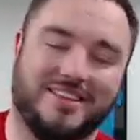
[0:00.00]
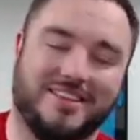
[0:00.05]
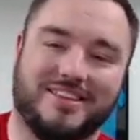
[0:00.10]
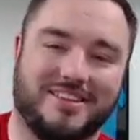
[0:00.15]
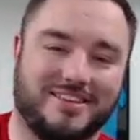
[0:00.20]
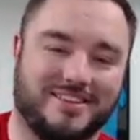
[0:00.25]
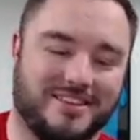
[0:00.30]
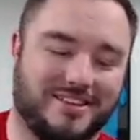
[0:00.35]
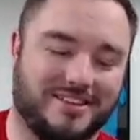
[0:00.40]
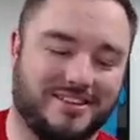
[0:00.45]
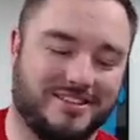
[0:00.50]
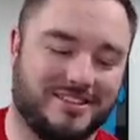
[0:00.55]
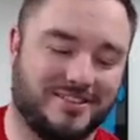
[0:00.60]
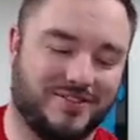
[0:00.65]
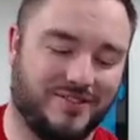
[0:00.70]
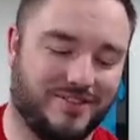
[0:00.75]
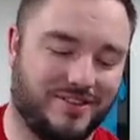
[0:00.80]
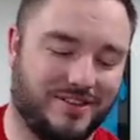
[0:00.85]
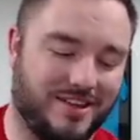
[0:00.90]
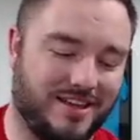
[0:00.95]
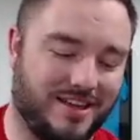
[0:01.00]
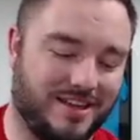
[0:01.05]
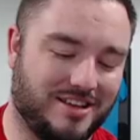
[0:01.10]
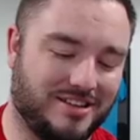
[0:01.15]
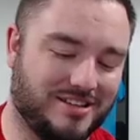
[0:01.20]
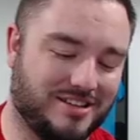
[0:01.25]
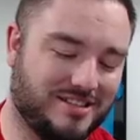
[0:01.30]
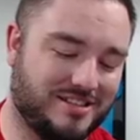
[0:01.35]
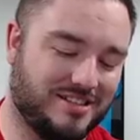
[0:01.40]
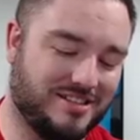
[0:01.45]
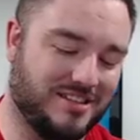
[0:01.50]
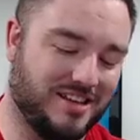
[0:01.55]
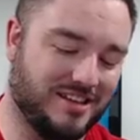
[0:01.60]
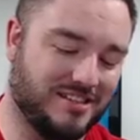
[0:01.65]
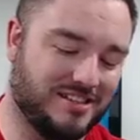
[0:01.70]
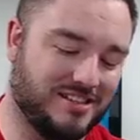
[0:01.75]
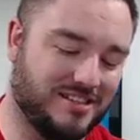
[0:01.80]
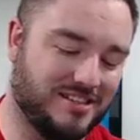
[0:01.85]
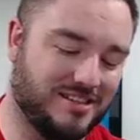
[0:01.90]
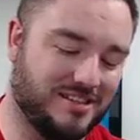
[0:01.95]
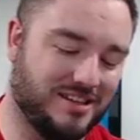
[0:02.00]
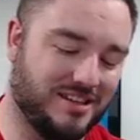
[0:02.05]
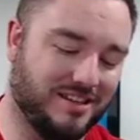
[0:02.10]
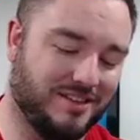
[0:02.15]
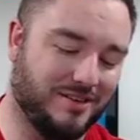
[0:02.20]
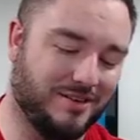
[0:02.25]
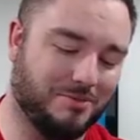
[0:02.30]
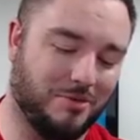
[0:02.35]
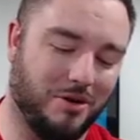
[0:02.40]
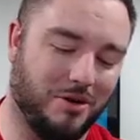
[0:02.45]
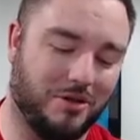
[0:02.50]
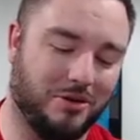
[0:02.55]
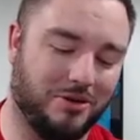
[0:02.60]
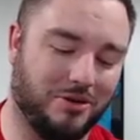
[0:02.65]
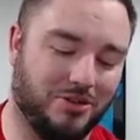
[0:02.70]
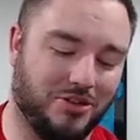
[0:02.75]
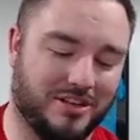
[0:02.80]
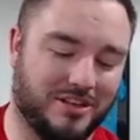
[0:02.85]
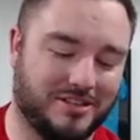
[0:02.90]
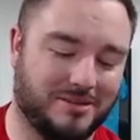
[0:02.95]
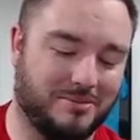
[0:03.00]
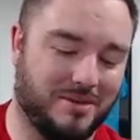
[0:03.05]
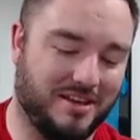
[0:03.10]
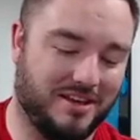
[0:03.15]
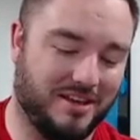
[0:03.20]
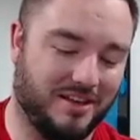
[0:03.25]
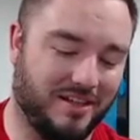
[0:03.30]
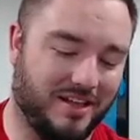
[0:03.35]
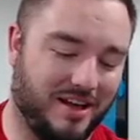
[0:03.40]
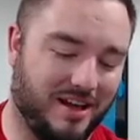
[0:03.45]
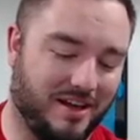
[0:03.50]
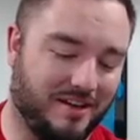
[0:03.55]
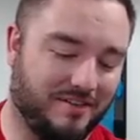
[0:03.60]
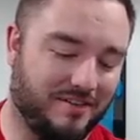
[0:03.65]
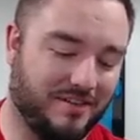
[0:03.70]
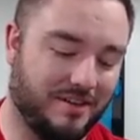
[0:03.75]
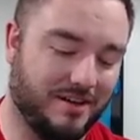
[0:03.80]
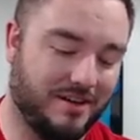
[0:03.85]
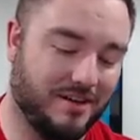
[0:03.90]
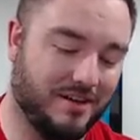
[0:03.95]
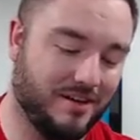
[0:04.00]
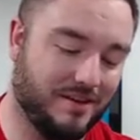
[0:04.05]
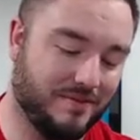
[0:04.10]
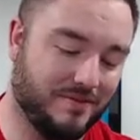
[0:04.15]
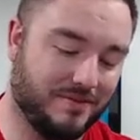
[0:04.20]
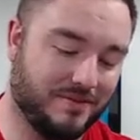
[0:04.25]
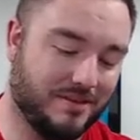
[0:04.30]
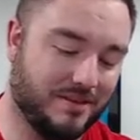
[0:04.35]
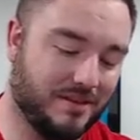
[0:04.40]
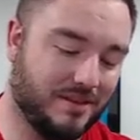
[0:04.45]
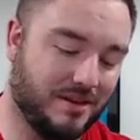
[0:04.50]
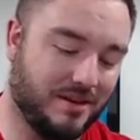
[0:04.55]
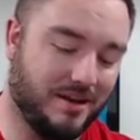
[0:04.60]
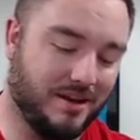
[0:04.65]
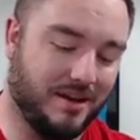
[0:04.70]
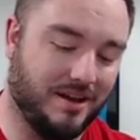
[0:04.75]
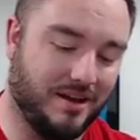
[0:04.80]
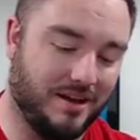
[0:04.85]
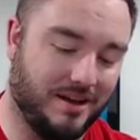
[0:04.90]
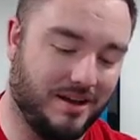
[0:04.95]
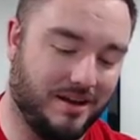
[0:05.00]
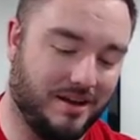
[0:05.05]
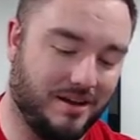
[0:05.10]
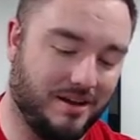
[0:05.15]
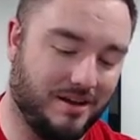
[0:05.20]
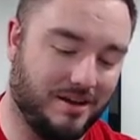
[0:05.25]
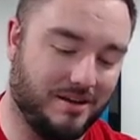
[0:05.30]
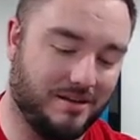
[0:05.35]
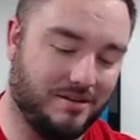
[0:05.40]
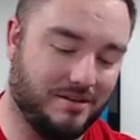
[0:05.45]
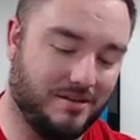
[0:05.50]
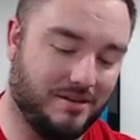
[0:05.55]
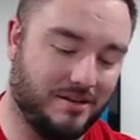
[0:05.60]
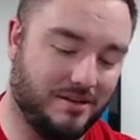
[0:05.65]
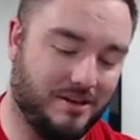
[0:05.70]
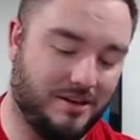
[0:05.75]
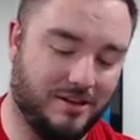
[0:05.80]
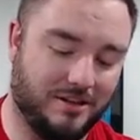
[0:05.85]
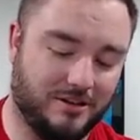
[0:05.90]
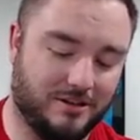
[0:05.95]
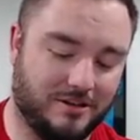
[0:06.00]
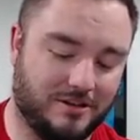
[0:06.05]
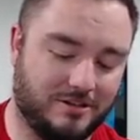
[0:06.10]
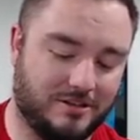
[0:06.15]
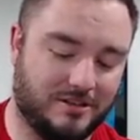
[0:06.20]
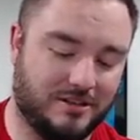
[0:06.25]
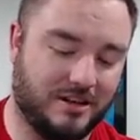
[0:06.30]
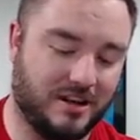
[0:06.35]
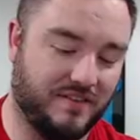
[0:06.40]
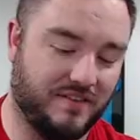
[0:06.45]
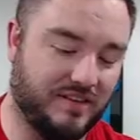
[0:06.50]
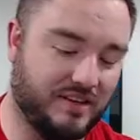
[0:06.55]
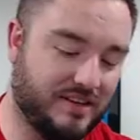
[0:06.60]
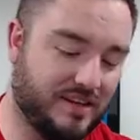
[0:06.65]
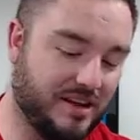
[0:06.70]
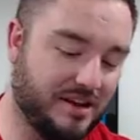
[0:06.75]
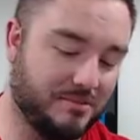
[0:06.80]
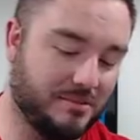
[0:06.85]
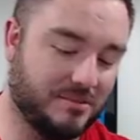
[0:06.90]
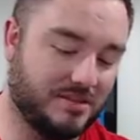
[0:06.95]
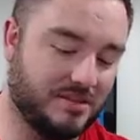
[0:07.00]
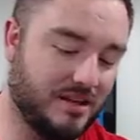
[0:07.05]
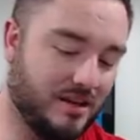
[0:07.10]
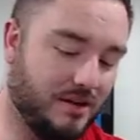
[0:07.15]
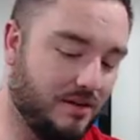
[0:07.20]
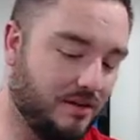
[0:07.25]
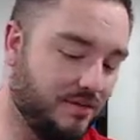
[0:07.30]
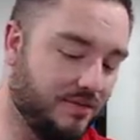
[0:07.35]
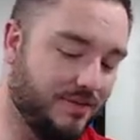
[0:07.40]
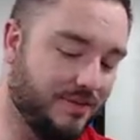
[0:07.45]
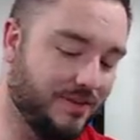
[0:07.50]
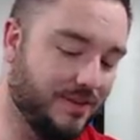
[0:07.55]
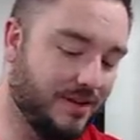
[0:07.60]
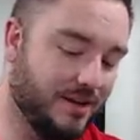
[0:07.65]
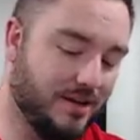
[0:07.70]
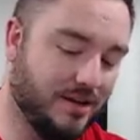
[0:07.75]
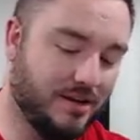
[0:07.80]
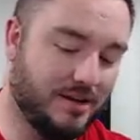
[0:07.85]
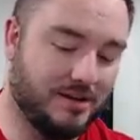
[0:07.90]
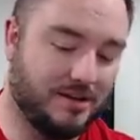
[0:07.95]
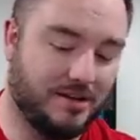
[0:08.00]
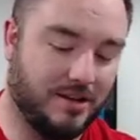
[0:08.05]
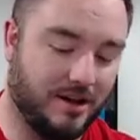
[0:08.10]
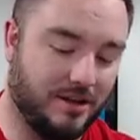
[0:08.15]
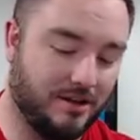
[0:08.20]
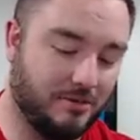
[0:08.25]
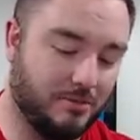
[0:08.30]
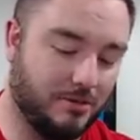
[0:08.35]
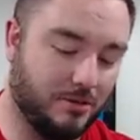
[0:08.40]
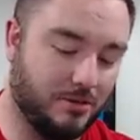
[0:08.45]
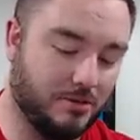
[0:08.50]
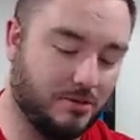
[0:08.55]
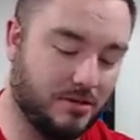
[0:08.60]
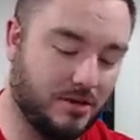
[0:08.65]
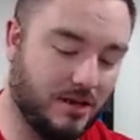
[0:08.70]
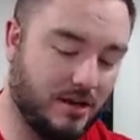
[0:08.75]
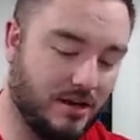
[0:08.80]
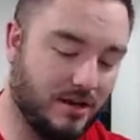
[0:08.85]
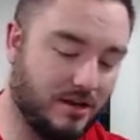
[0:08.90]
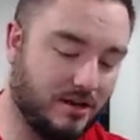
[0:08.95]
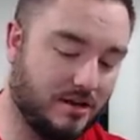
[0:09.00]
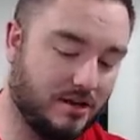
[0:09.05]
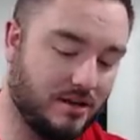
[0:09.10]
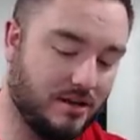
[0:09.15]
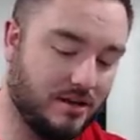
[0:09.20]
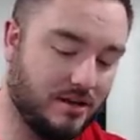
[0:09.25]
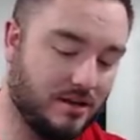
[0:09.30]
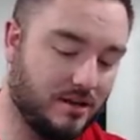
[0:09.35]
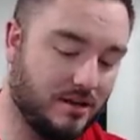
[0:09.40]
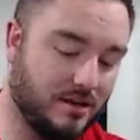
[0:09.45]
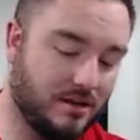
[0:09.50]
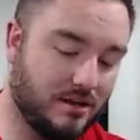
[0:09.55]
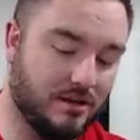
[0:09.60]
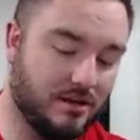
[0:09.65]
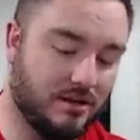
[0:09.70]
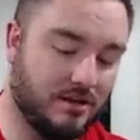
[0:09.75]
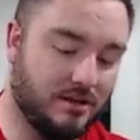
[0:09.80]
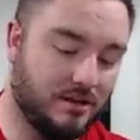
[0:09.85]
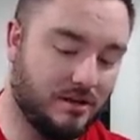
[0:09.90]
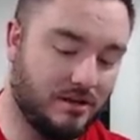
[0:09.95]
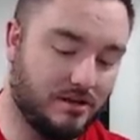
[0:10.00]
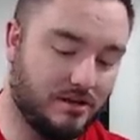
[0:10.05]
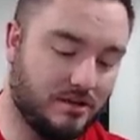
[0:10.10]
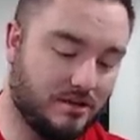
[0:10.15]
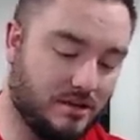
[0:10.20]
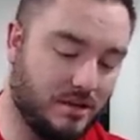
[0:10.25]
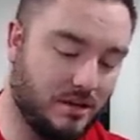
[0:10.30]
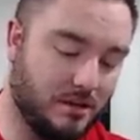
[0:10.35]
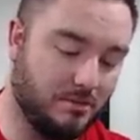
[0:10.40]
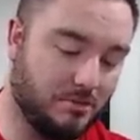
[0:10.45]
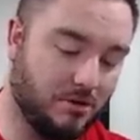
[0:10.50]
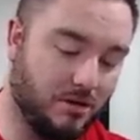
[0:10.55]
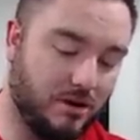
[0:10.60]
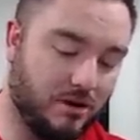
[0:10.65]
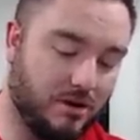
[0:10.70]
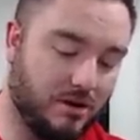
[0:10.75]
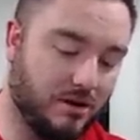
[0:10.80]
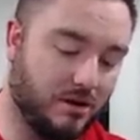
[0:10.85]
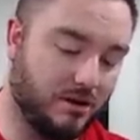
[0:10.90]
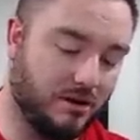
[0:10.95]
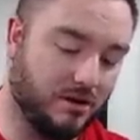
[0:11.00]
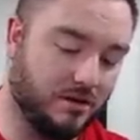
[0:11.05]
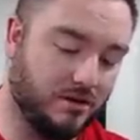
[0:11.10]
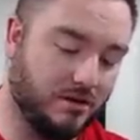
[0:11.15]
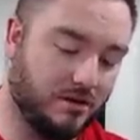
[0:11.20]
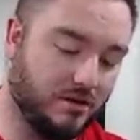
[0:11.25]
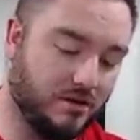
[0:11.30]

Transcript: It's just, he just does the small little things that make you laugh. Ehlers, the diving team himself, Tyler Bozak, Sam Reinhart.